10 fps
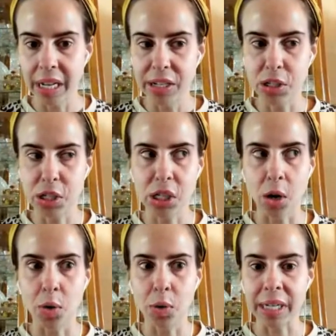
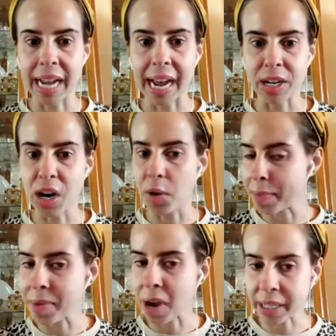So yeah, no,
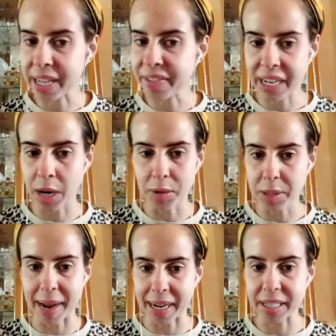I'm not giving a house
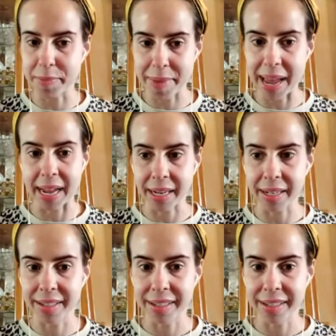back to the bank.